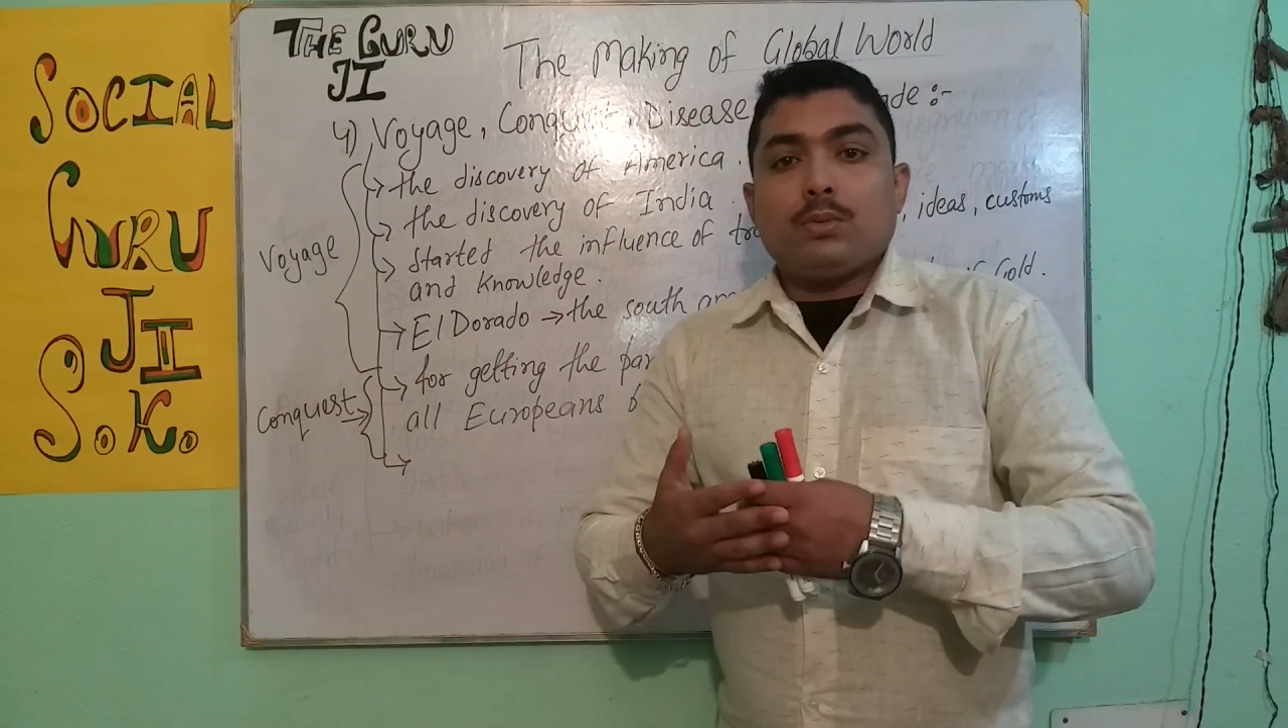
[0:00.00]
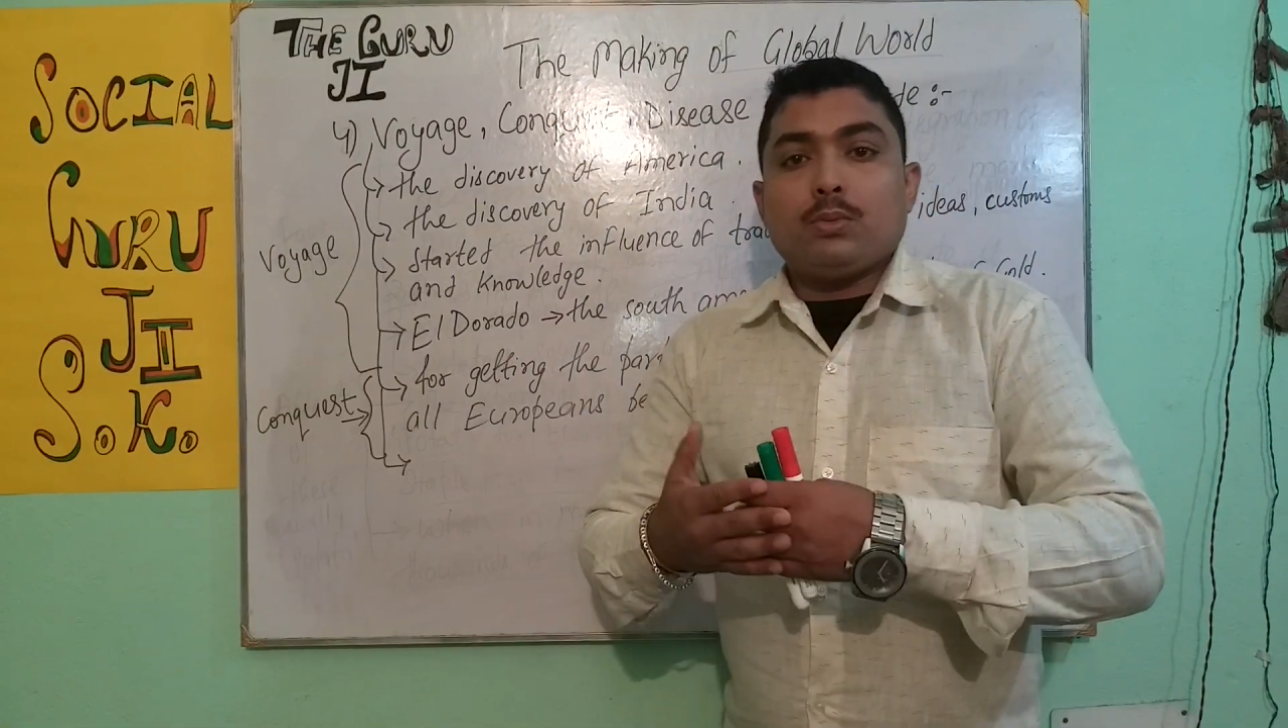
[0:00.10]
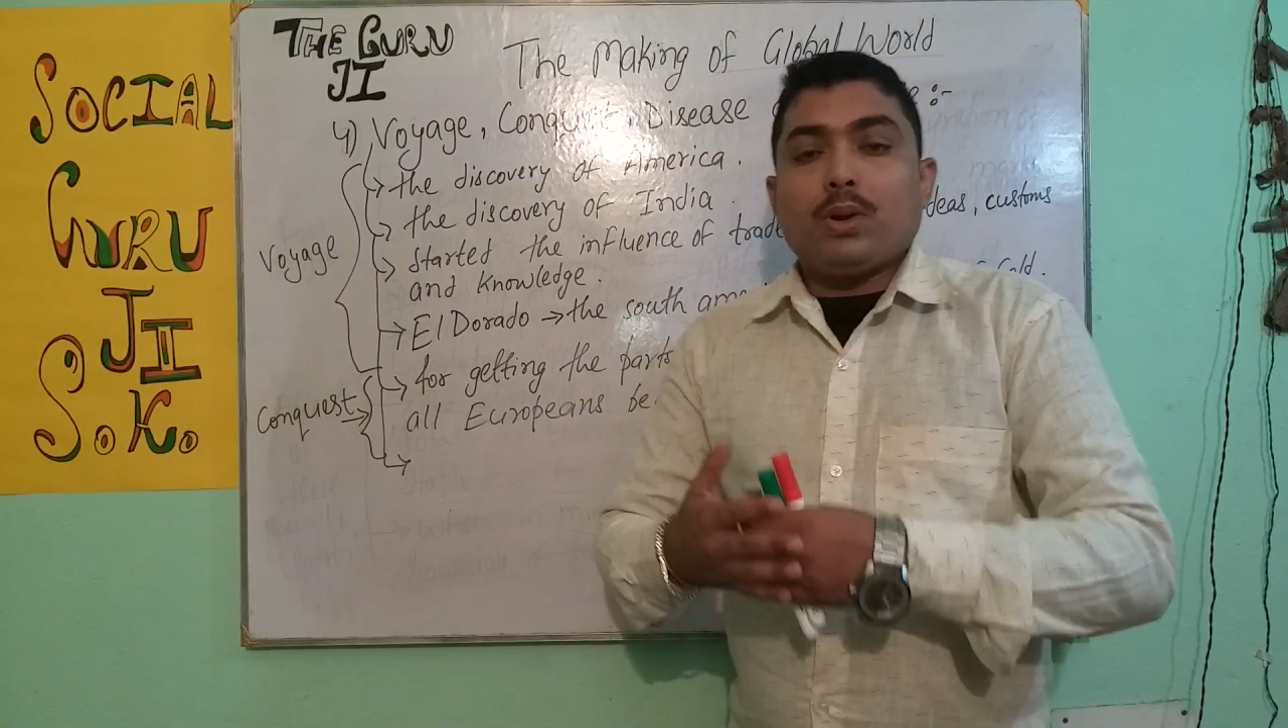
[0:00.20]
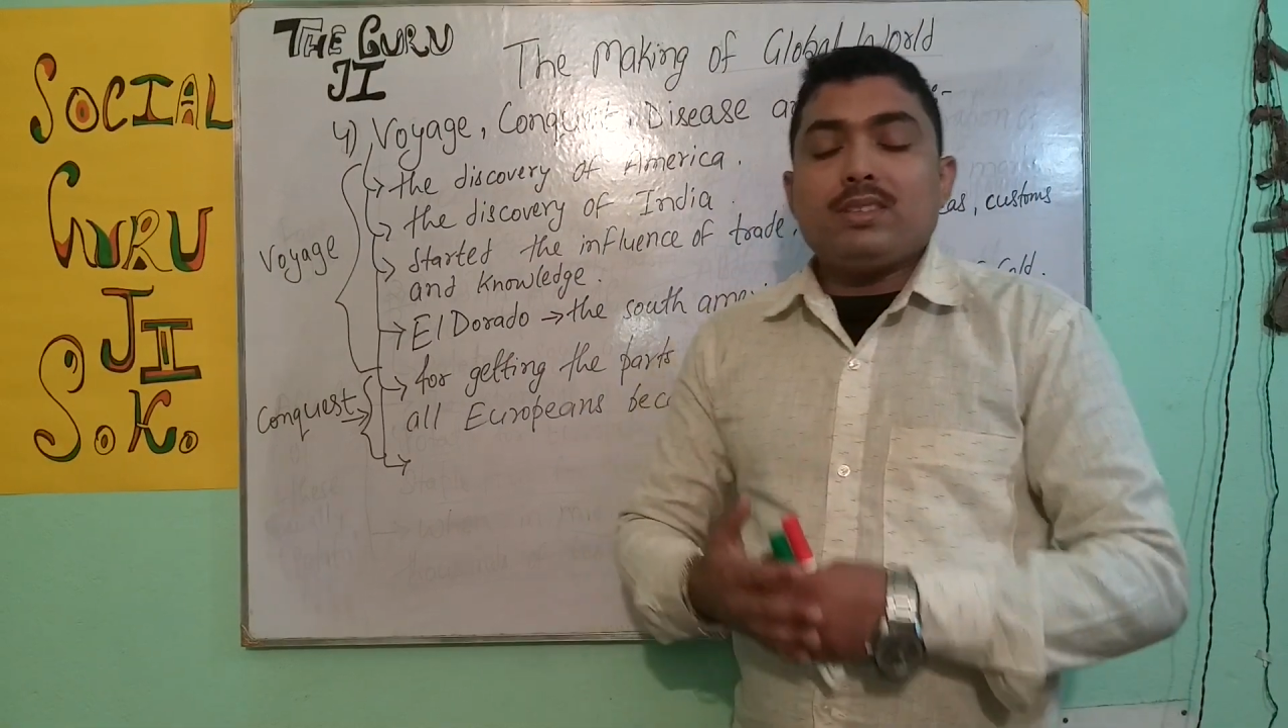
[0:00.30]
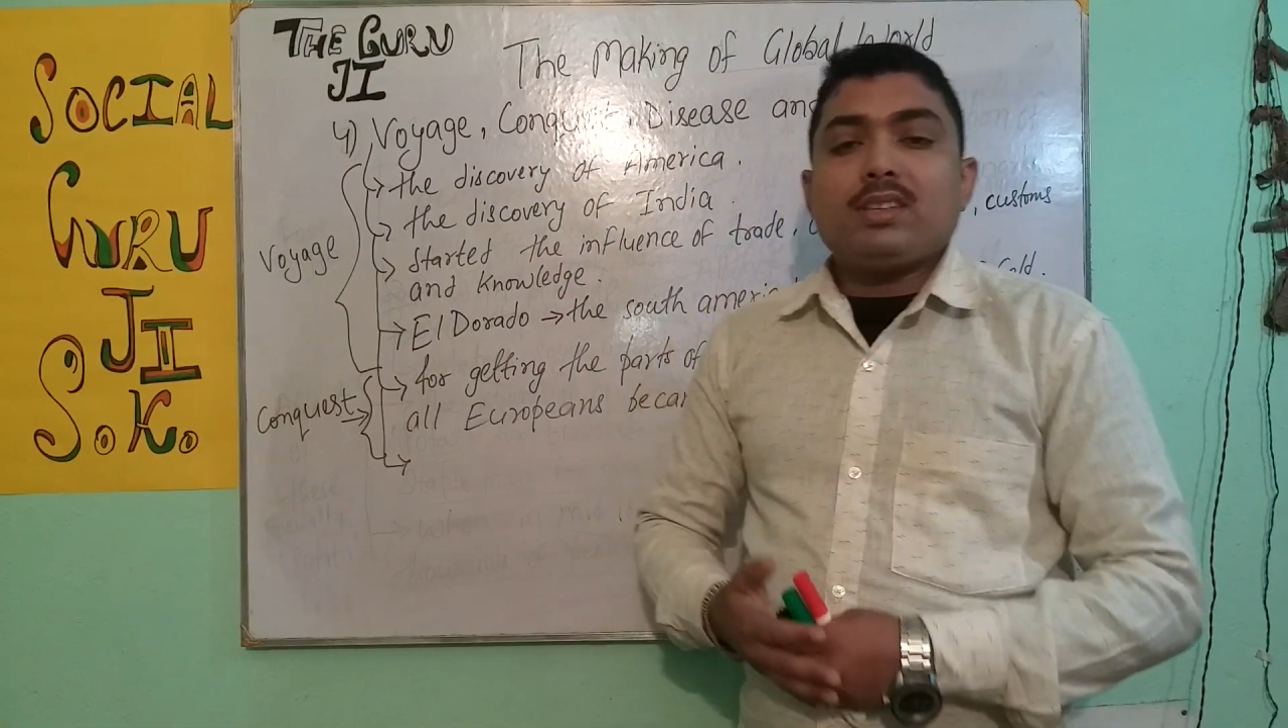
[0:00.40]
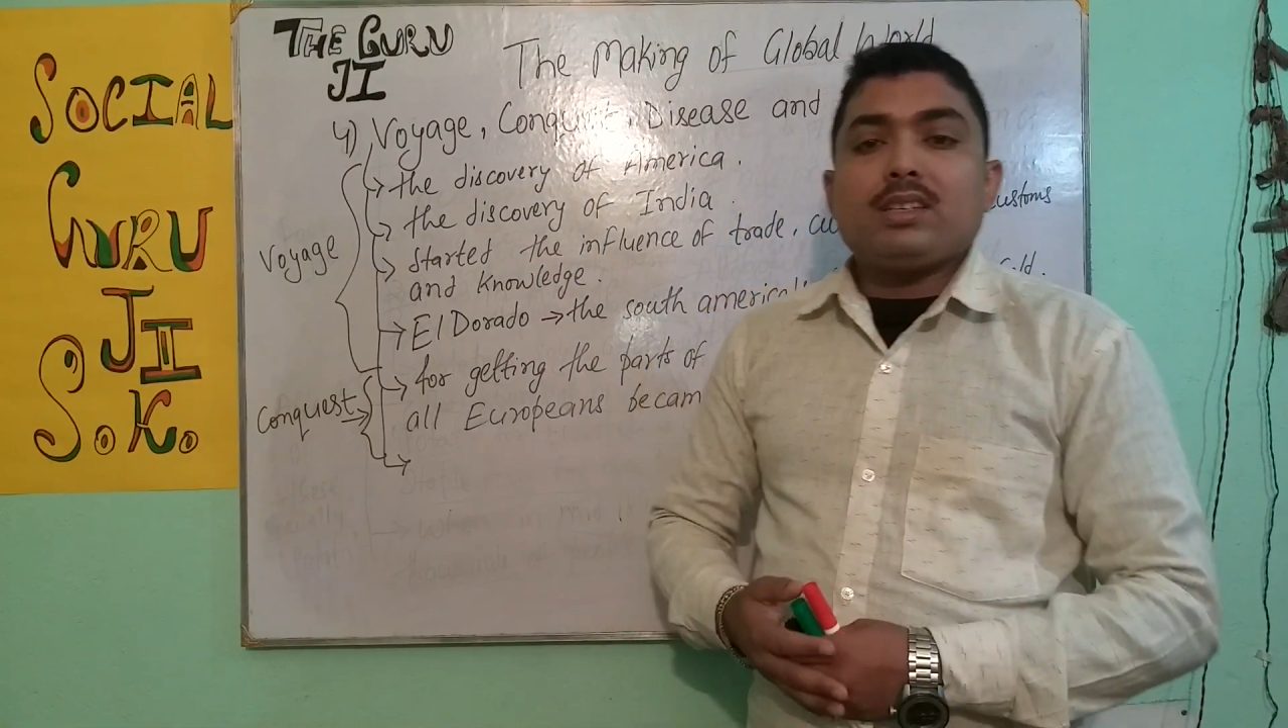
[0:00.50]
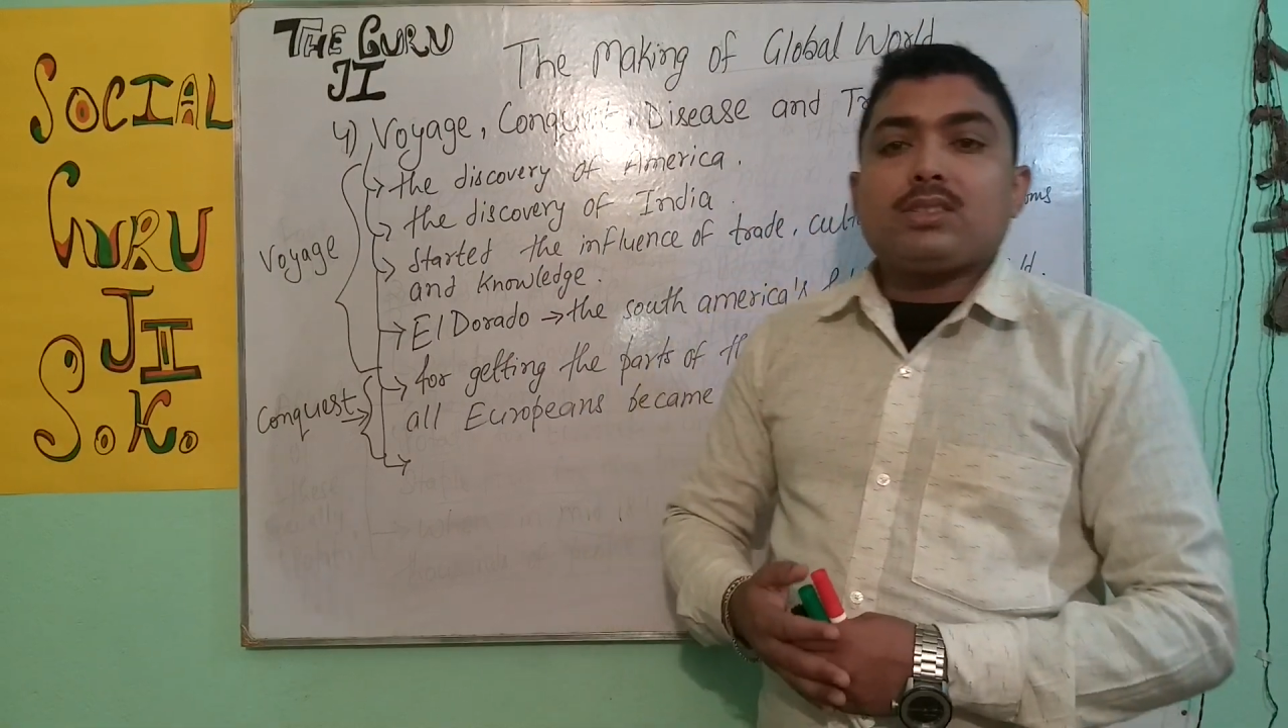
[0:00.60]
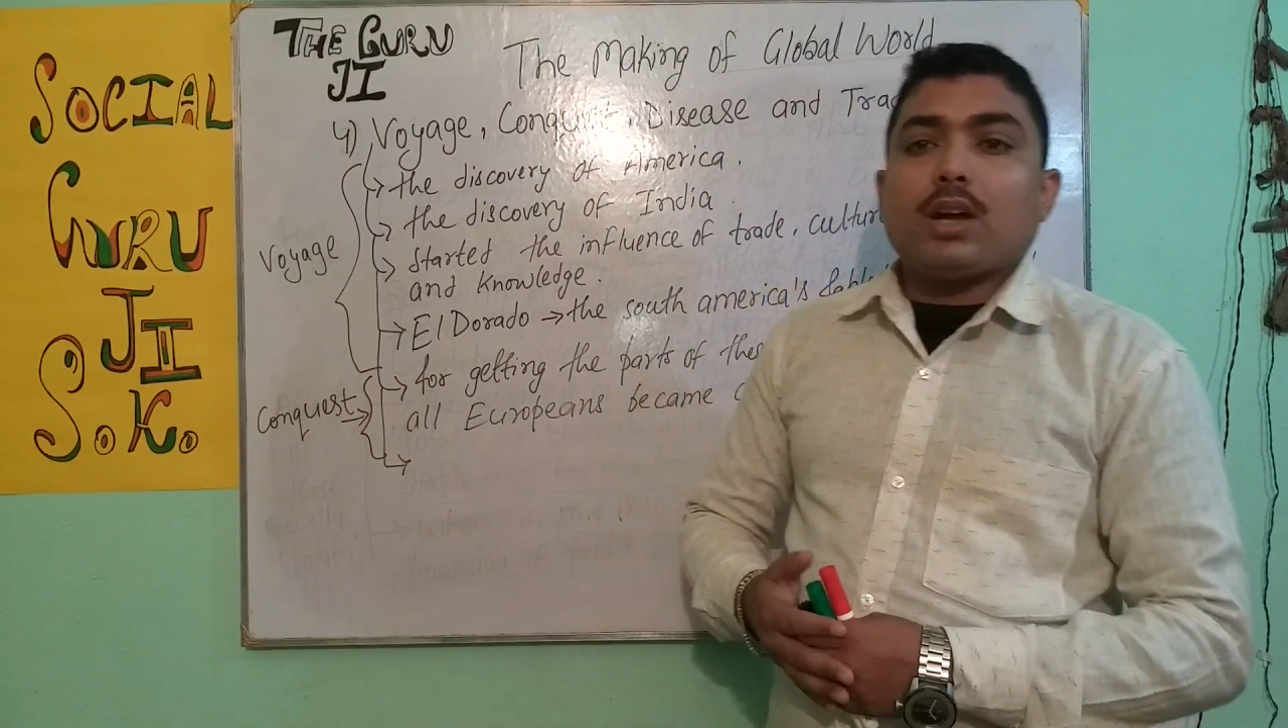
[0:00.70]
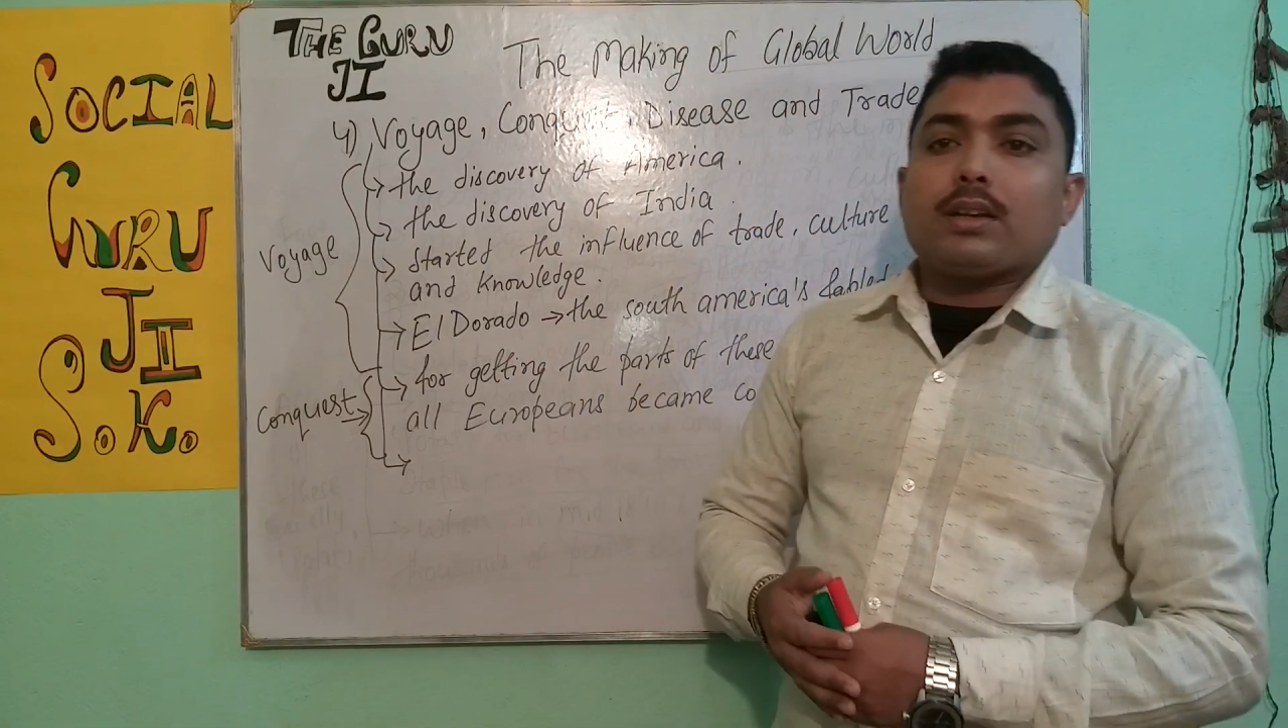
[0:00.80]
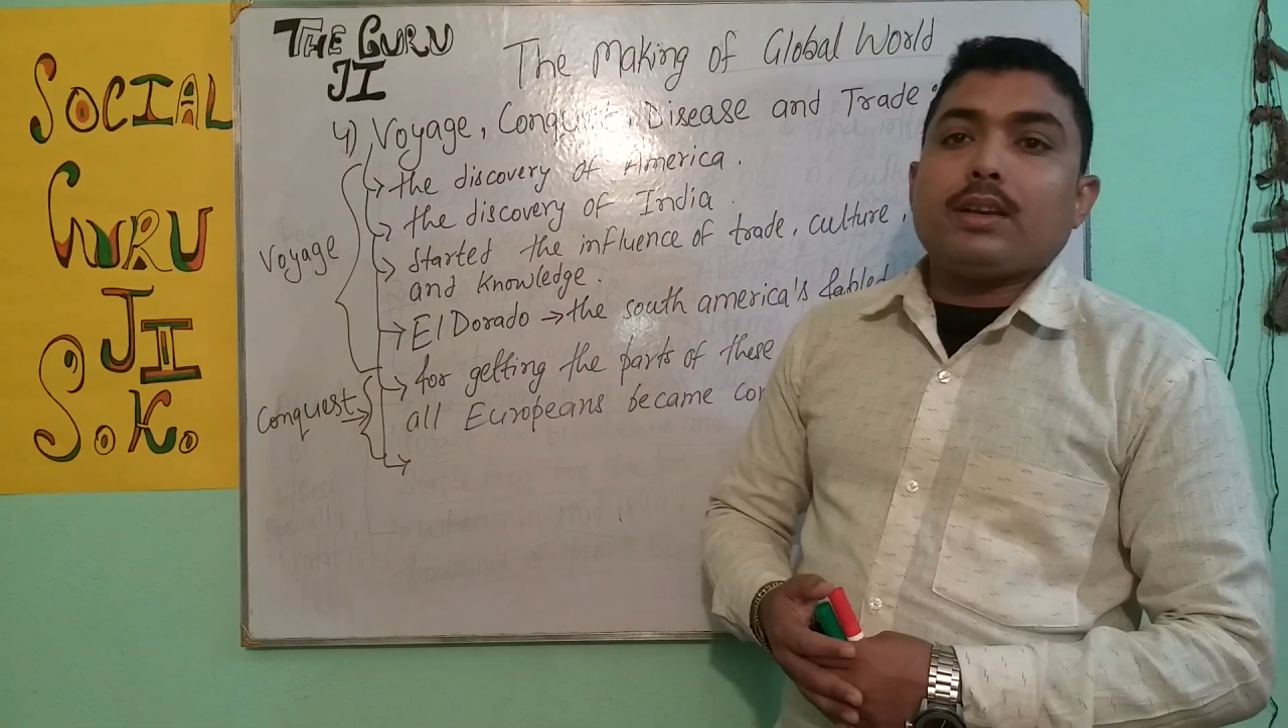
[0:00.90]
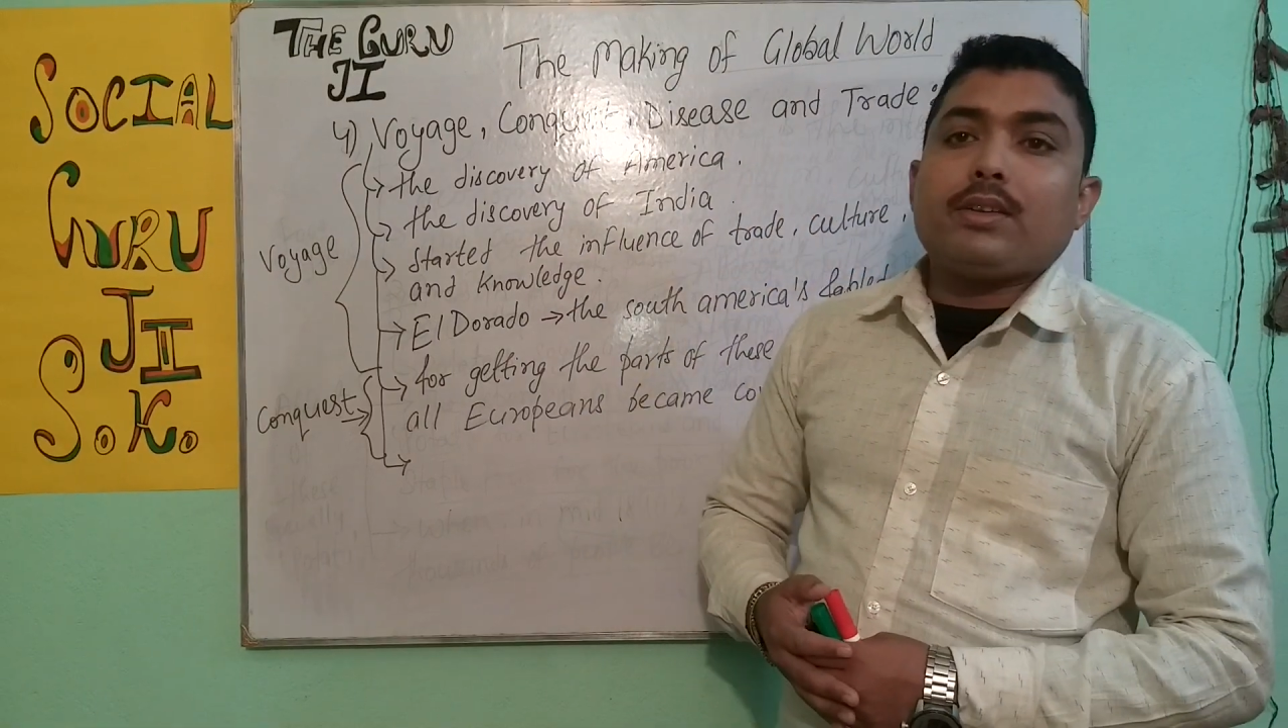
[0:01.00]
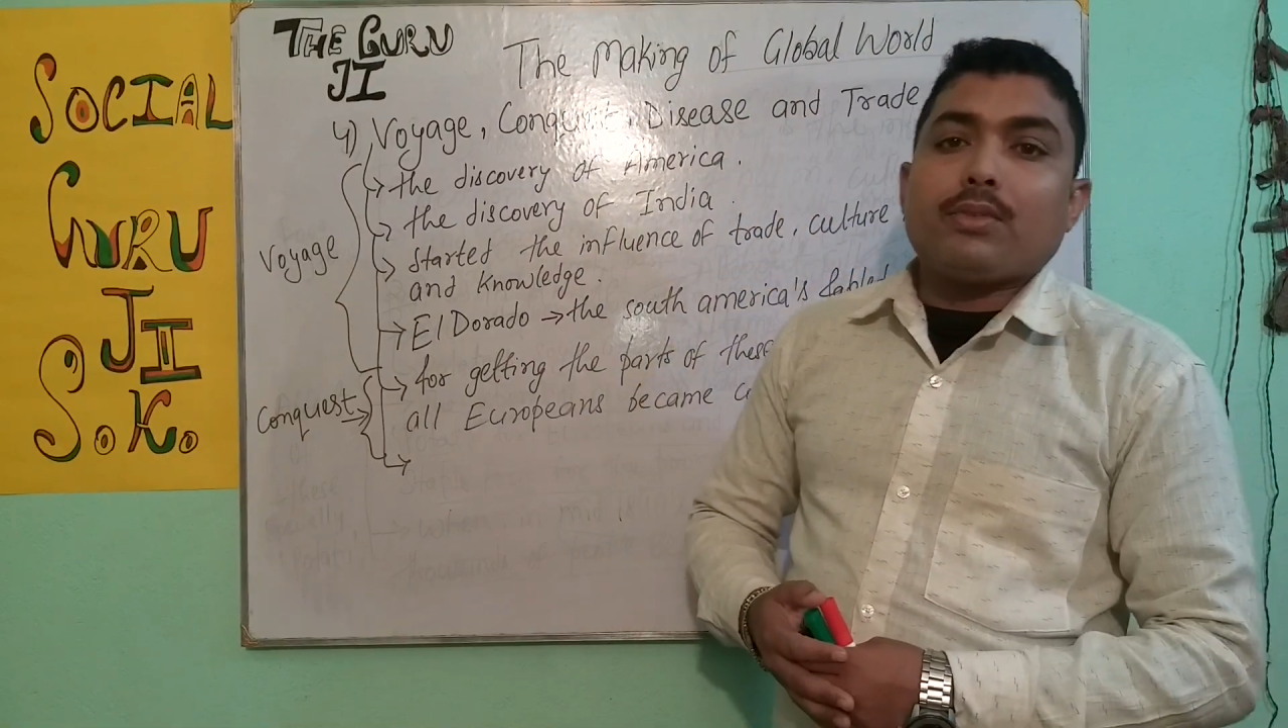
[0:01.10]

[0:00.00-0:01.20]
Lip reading: Once they started